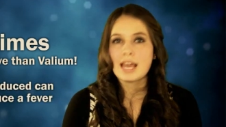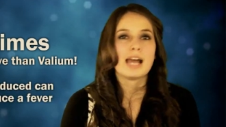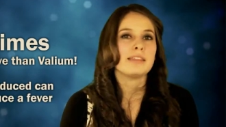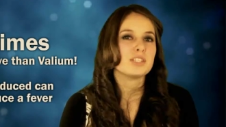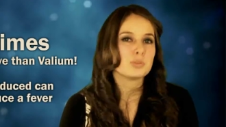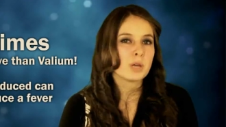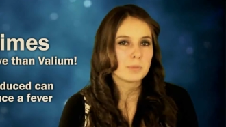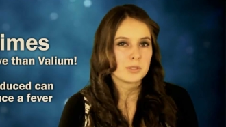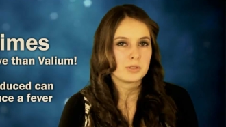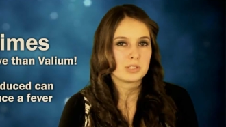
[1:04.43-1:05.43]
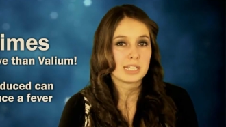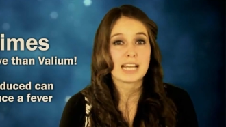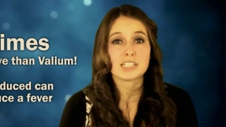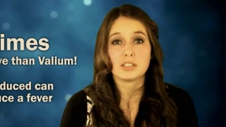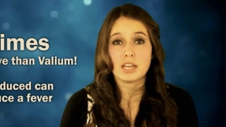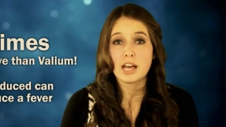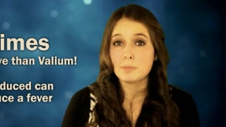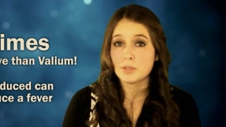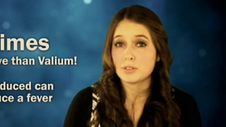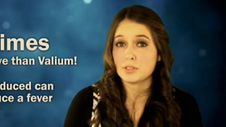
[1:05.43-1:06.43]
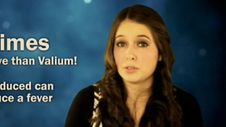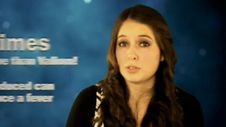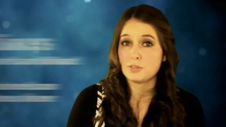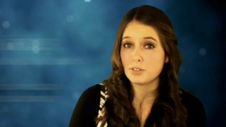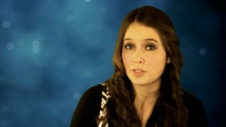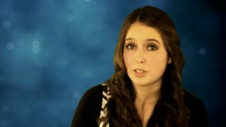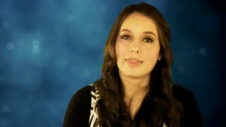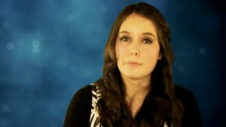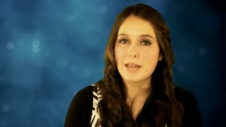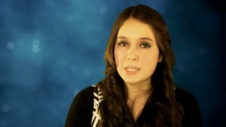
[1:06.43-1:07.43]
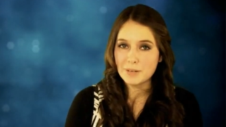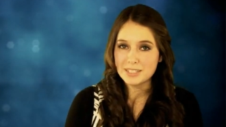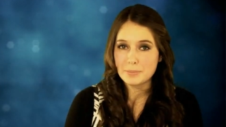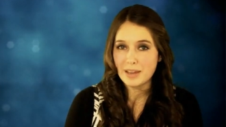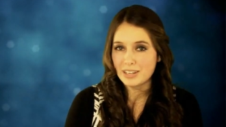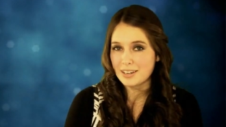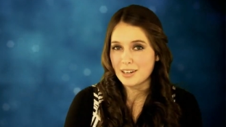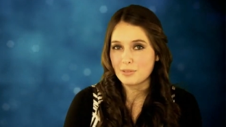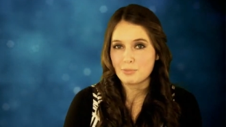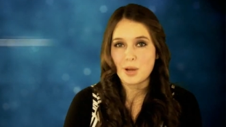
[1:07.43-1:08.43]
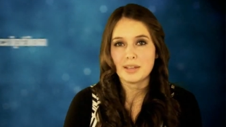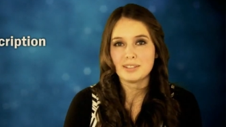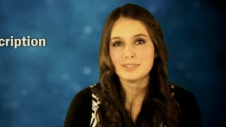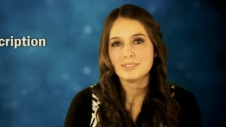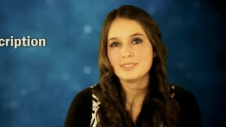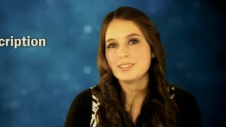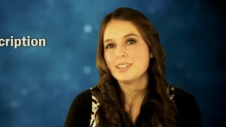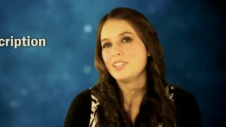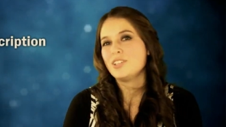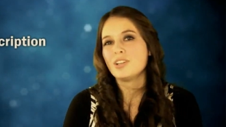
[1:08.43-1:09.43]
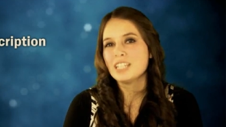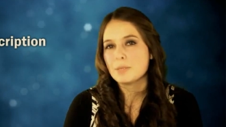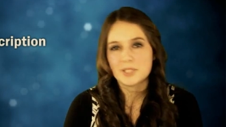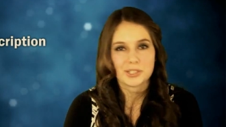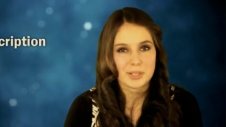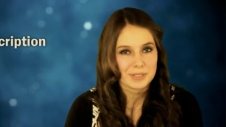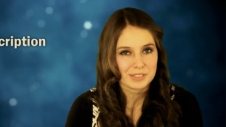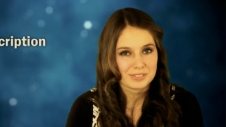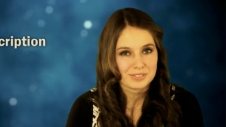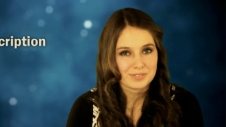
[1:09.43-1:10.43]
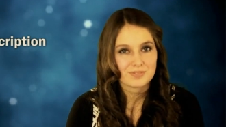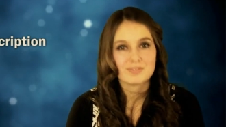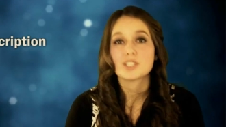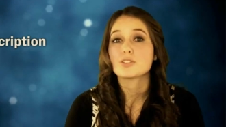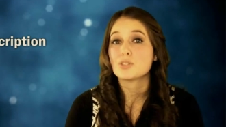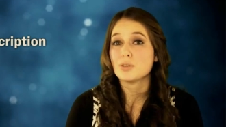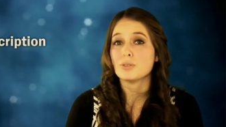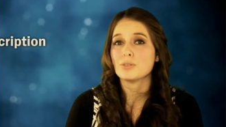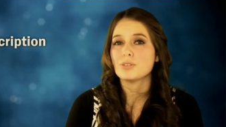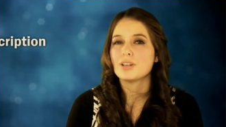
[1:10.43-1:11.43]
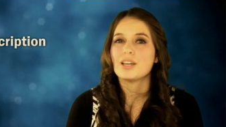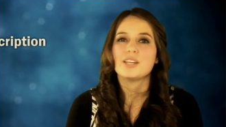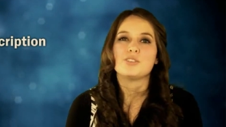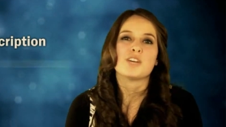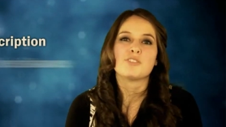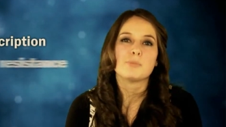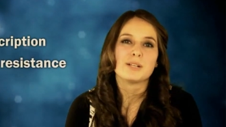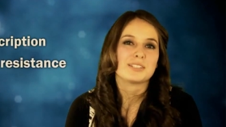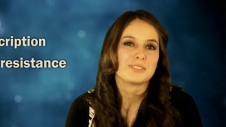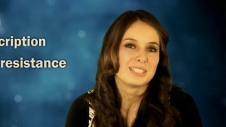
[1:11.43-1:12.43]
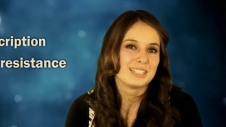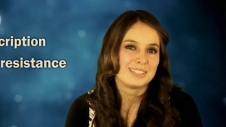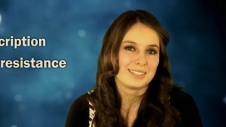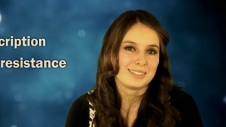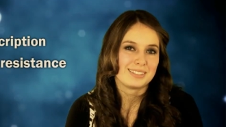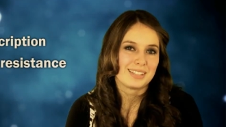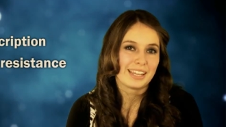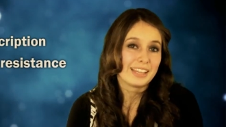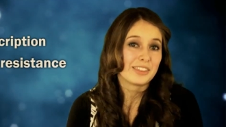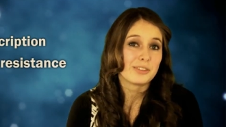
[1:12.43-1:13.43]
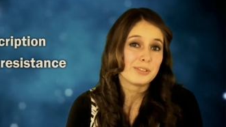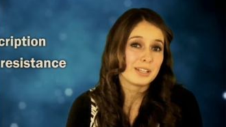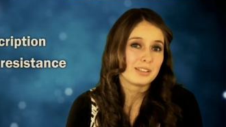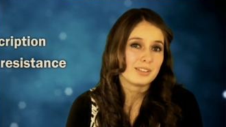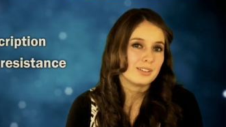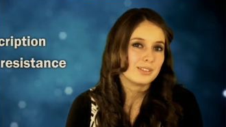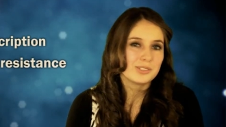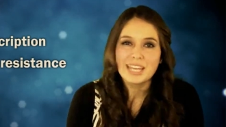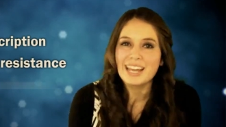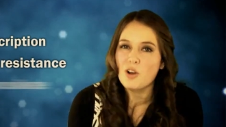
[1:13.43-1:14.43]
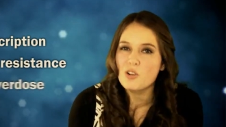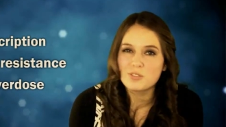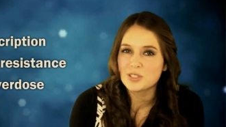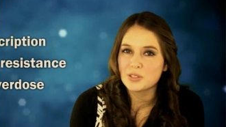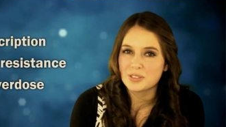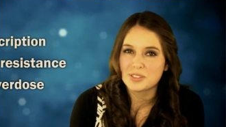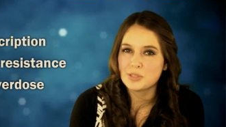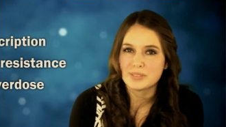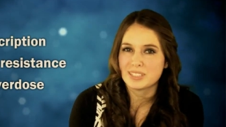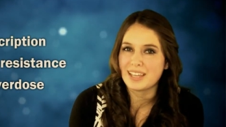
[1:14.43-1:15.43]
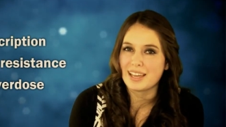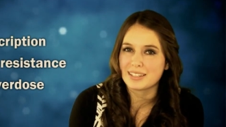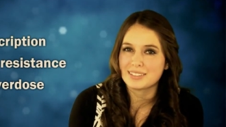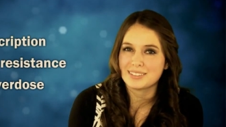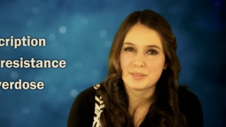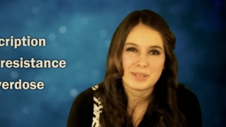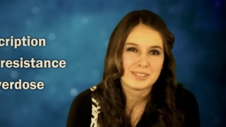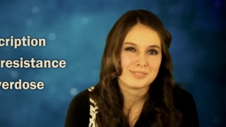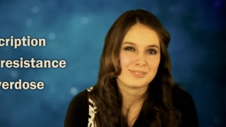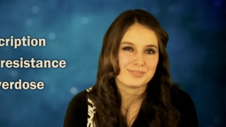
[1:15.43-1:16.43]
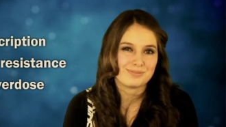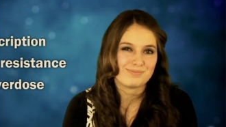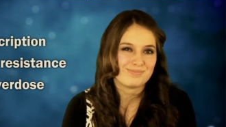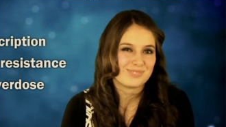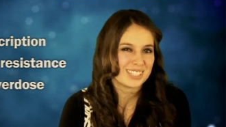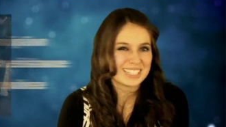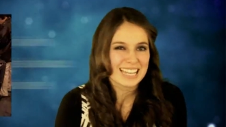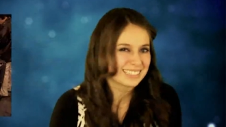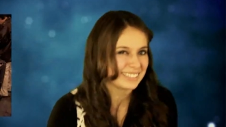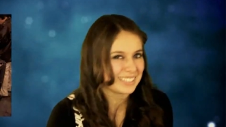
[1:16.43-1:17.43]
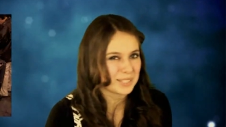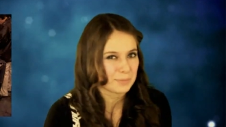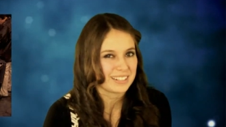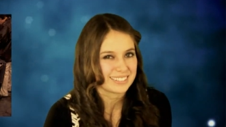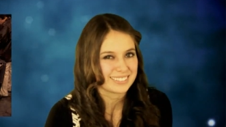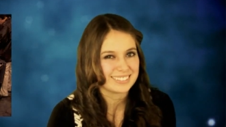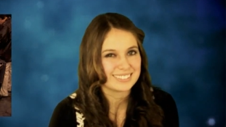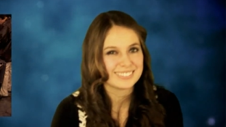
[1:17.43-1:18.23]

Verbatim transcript: And the sweat produced can actually help you reduce your fever. The best parts about it are 1. You don't need a prescription. 2. You never build a resistance. And 3. You can't overdose on too much sex. I mean, just ask Lisa Sparks.